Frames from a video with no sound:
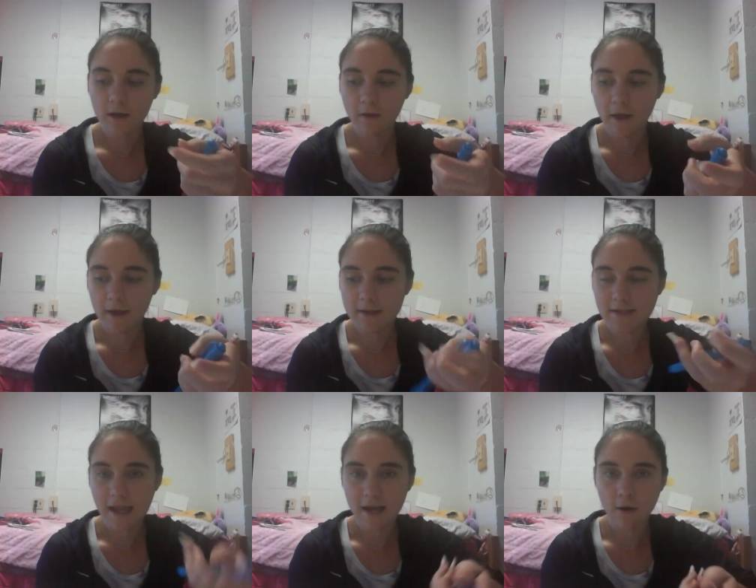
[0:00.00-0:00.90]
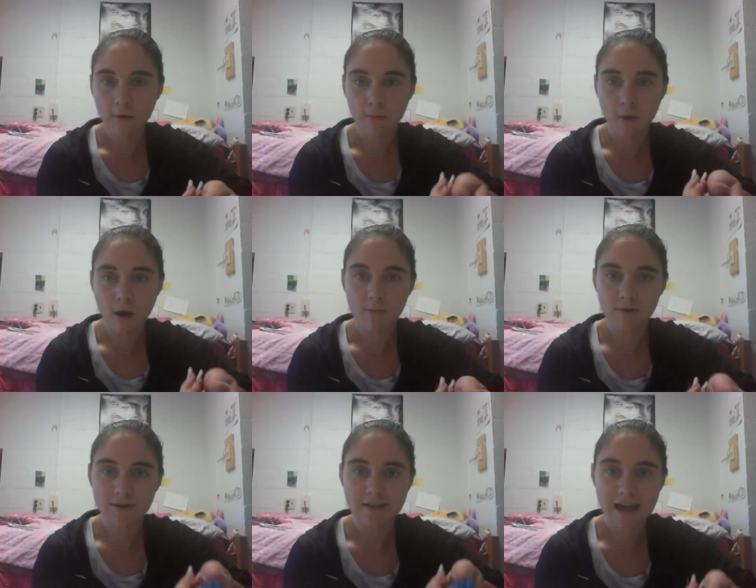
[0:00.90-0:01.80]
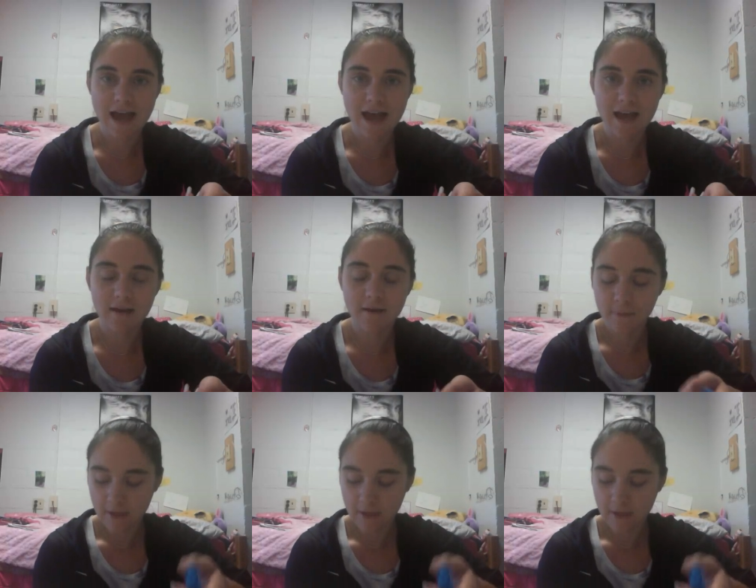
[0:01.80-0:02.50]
like a stay-at-home mom or a dad,